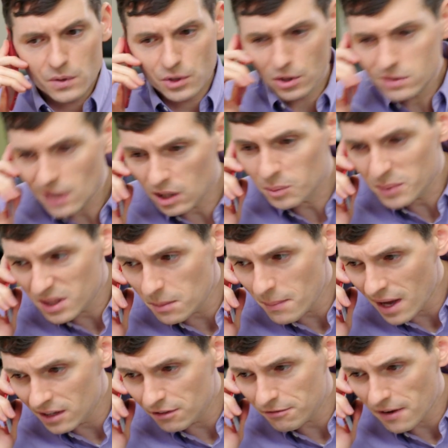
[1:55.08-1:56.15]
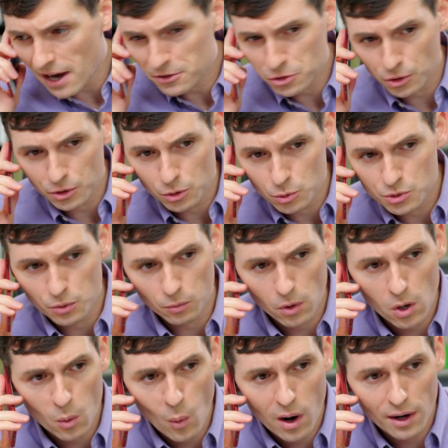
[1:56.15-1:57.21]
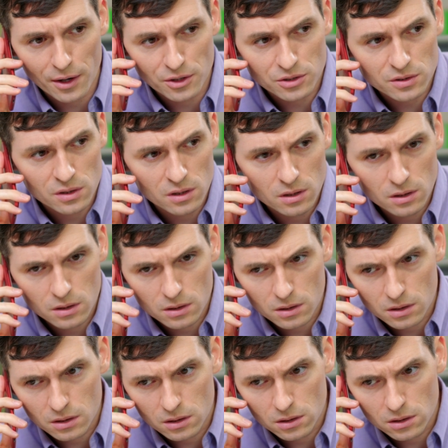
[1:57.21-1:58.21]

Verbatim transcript: You're telling me the manufacturer used the wrong wires? Yep.